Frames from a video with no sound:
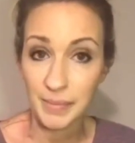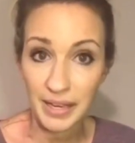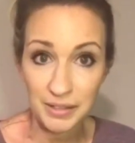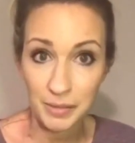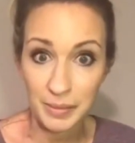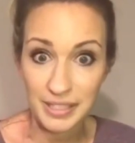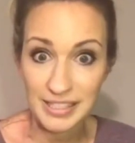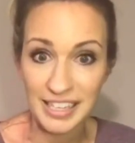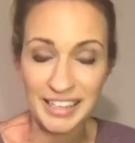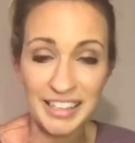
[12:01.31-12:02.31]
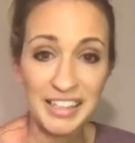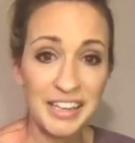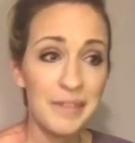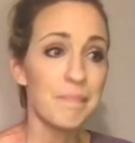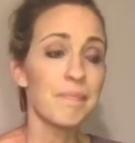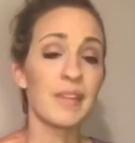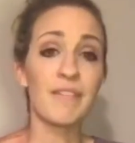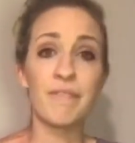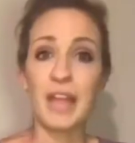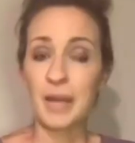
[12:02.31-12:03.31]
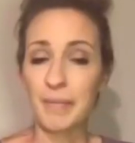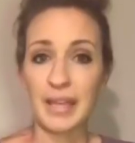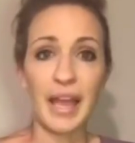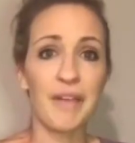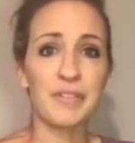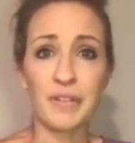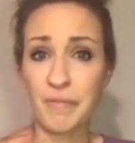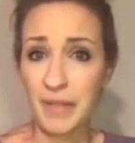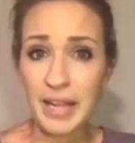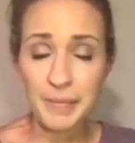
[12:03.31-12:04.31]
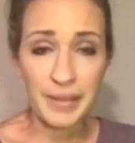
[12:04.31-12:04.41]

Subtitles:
medical bills. Family after family